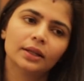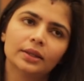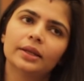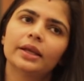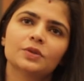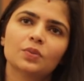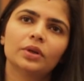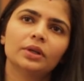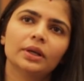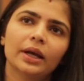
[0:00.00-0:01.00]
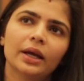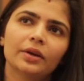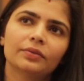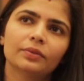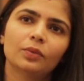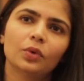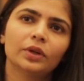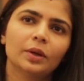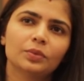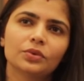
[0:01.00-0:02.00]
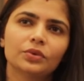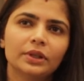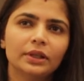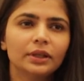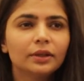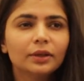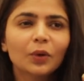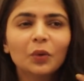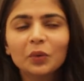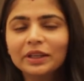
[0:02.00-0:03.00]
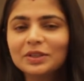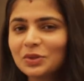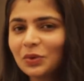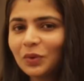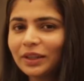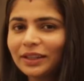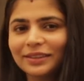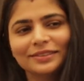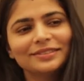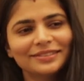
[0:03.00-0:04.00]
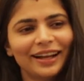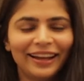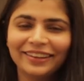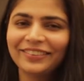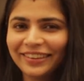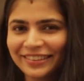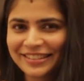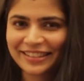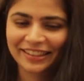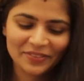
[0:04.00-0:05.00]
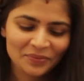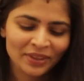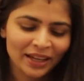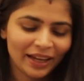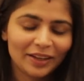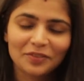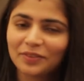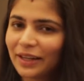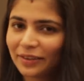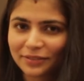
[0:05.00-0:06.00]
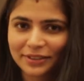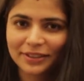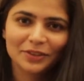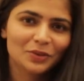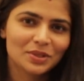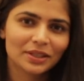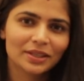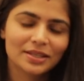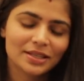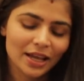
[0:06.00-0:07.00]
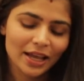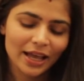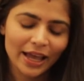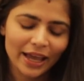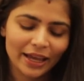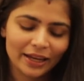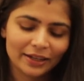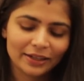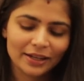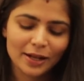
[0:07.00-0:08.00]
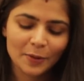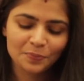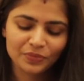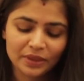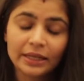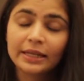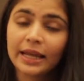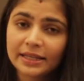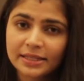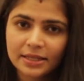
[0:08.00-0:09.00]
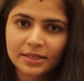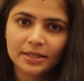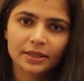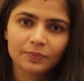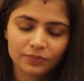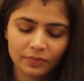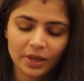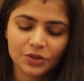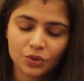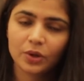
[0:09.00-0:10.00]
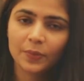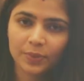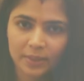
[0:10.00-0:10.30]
the next morning I have woken up to really glowy, dewy, hydrated skin, and I've loved using this. And the next is the SUM